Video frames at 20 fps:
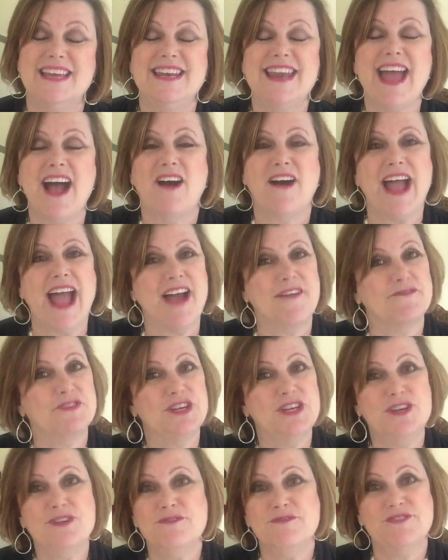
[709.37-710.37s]
Now, after
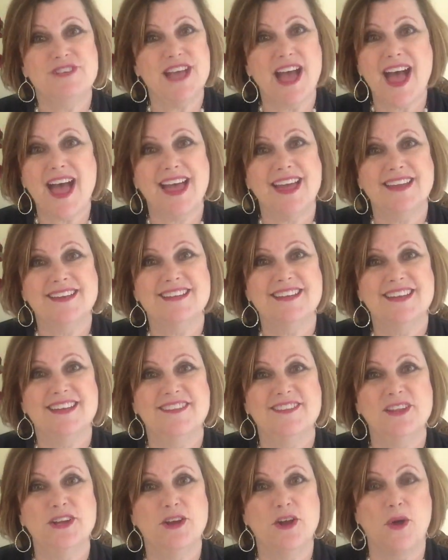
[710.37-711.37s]
you've done
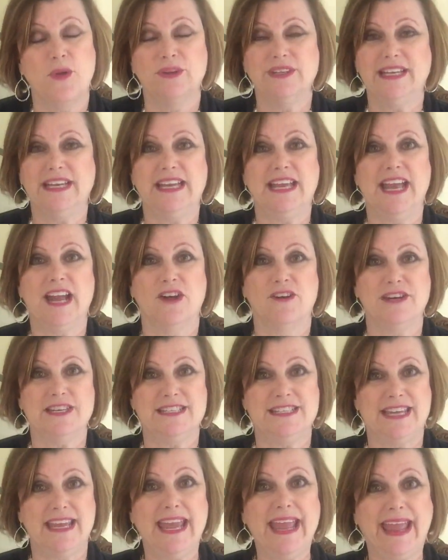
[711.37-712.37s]
the golden
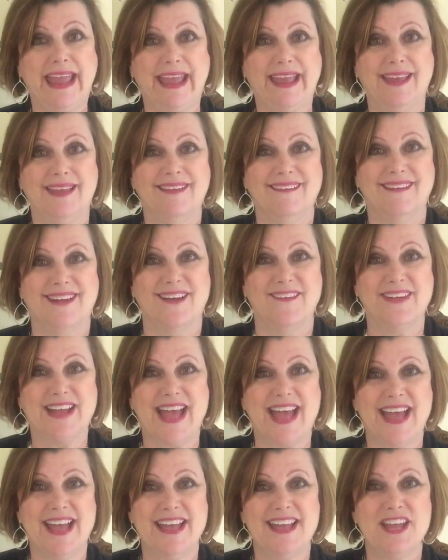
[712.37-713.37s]
guarantee,
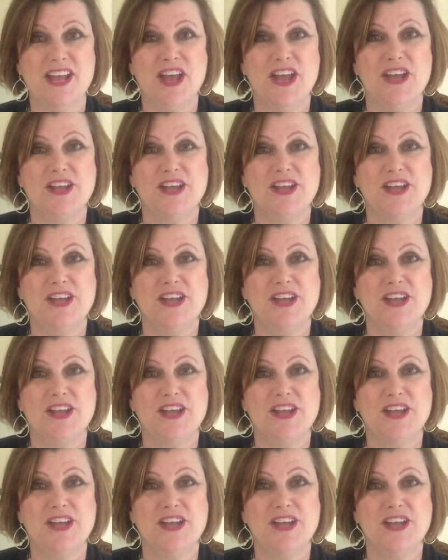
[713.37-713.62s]
okay,